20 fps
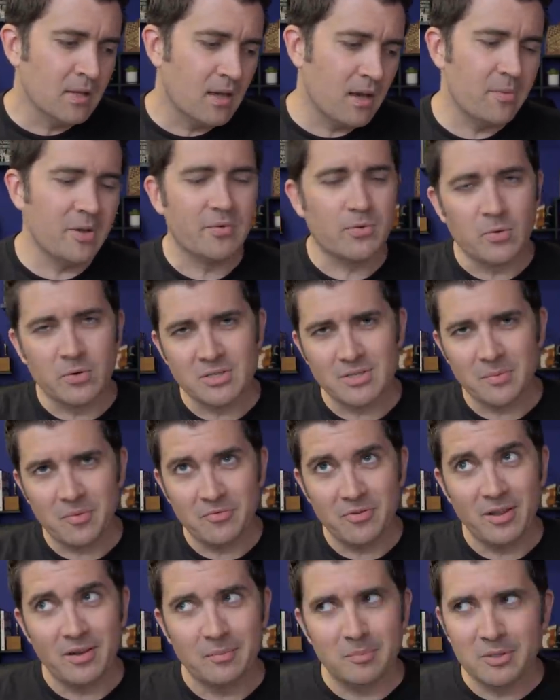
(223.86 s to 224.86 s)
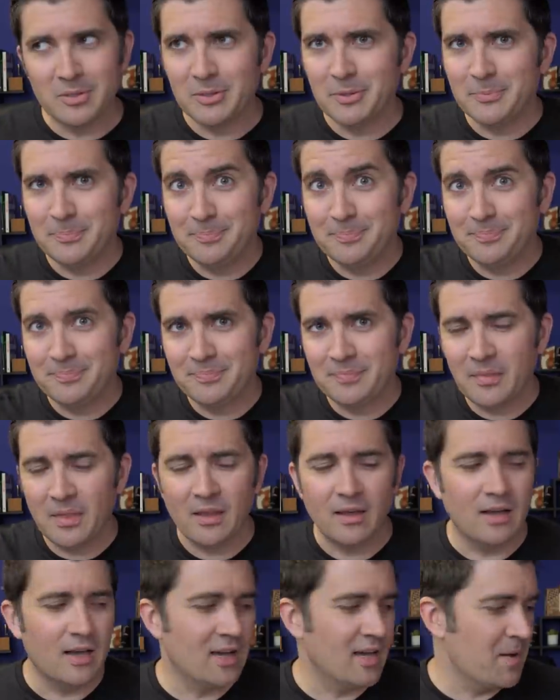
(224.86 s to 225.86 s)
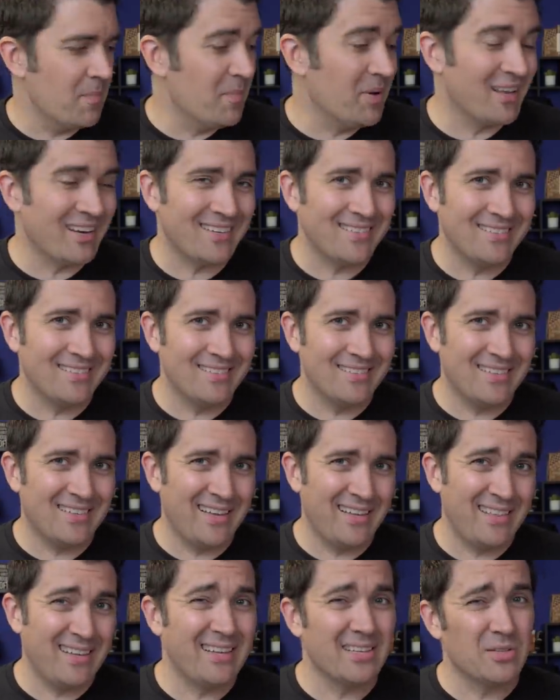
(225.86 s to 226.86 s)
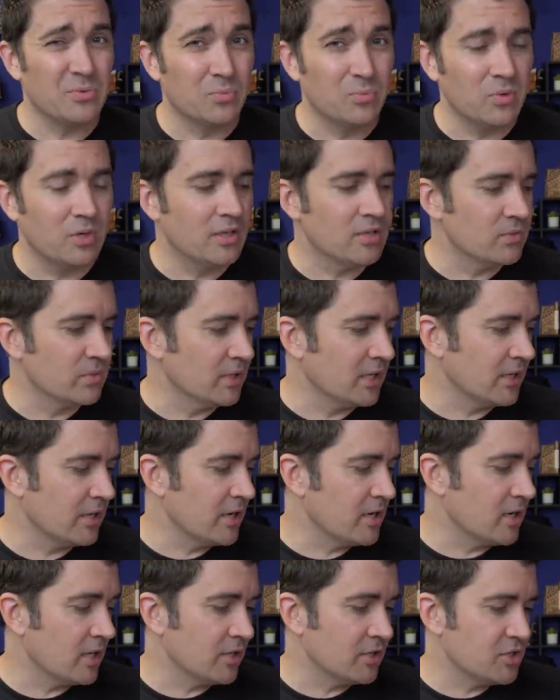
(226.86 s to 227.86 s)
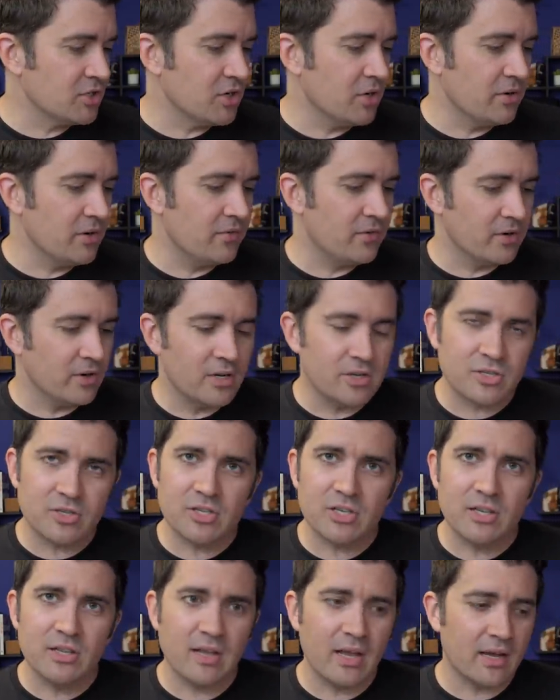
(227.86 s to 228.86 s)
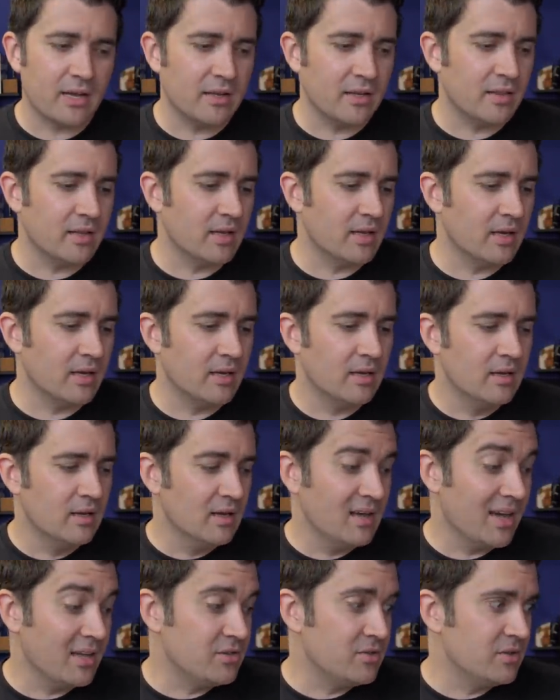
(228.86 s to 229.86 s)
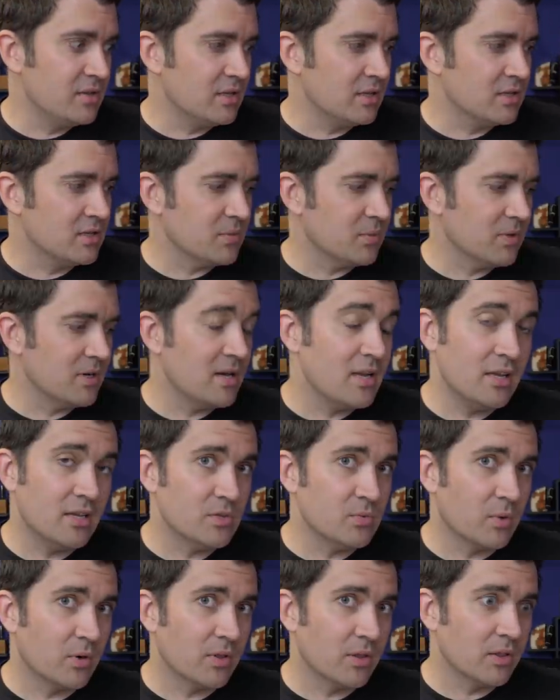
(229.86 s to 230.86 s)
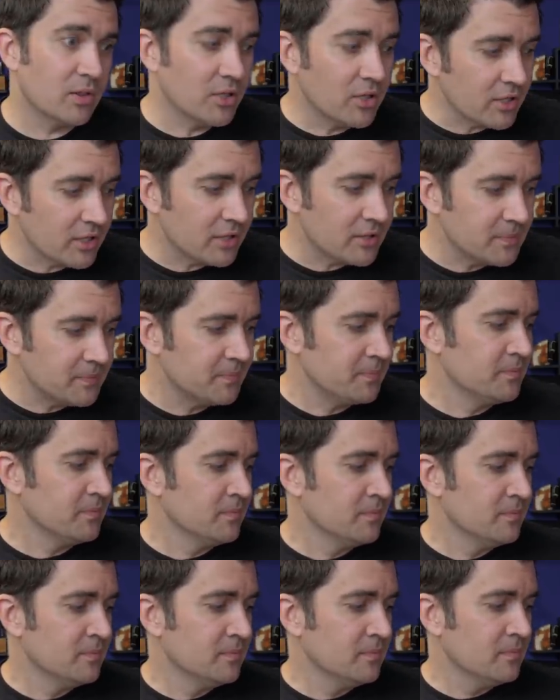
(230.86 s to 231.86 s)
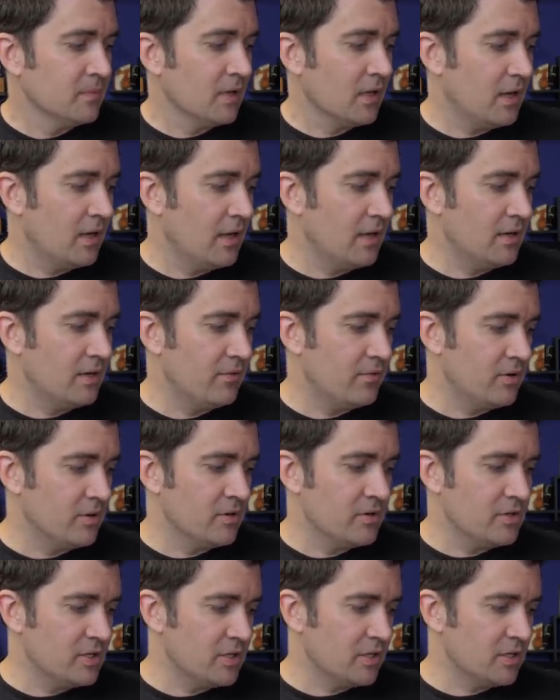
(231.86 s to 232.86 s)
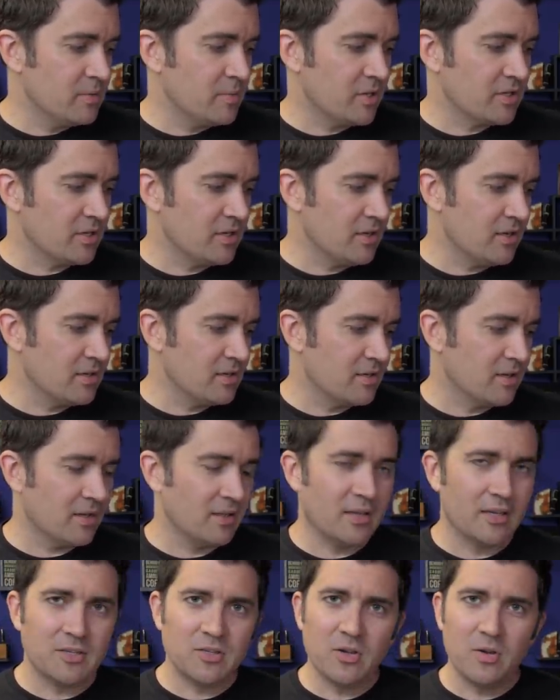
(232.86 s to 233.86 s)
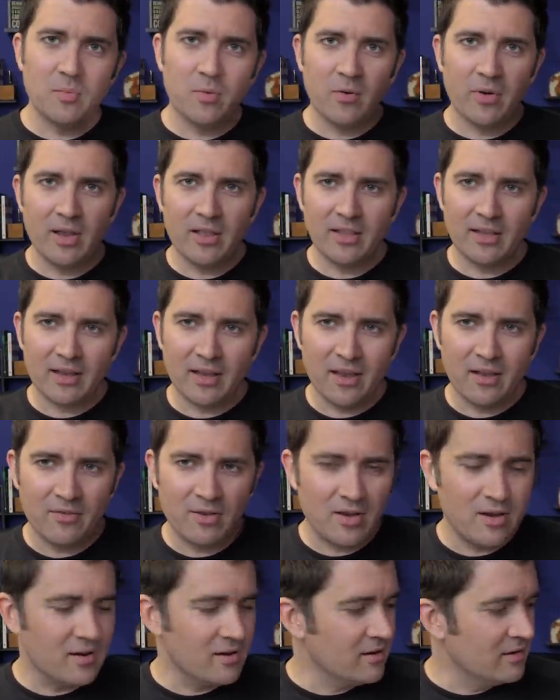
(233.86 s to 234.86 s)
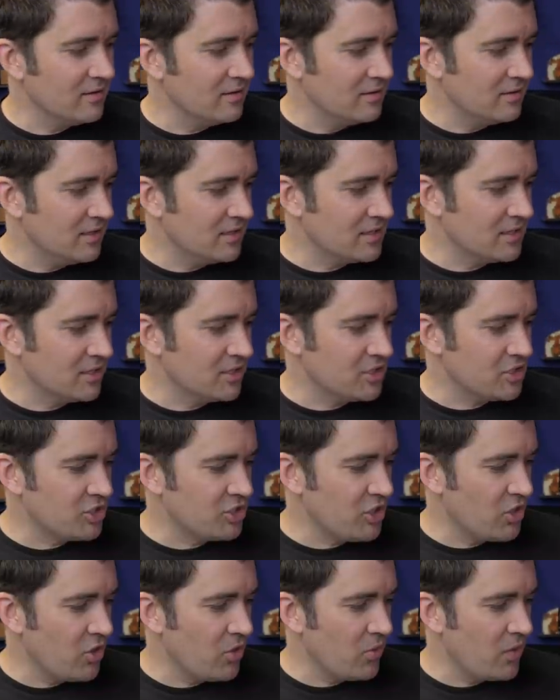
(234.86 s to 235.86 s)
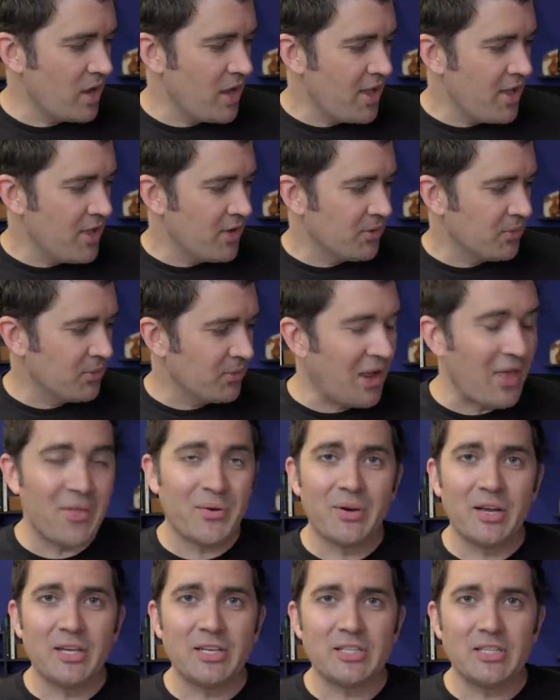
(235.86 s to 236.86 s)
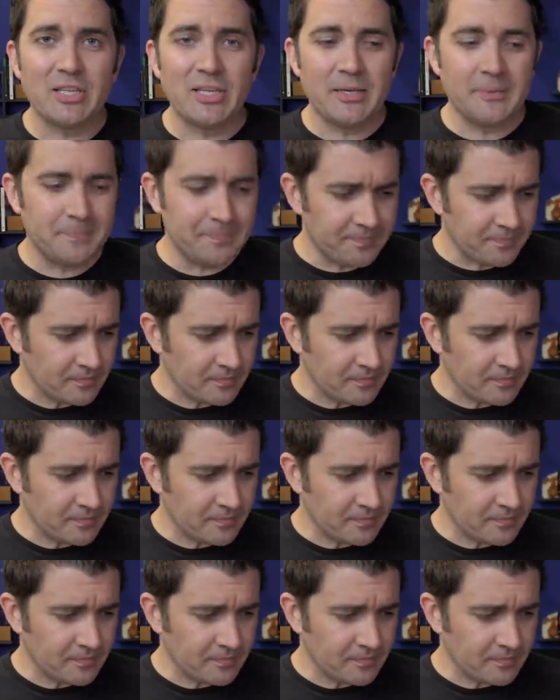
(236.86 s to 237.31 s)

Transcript: I mean, of course, I'm a fan of blue. Uh, but I think it's a, it's a really good color. So if you're interested in that kind of thing, I do think this one is worth a look. And if you're using especially on something like Tomoe, like I have here, it's going to show rather nicely.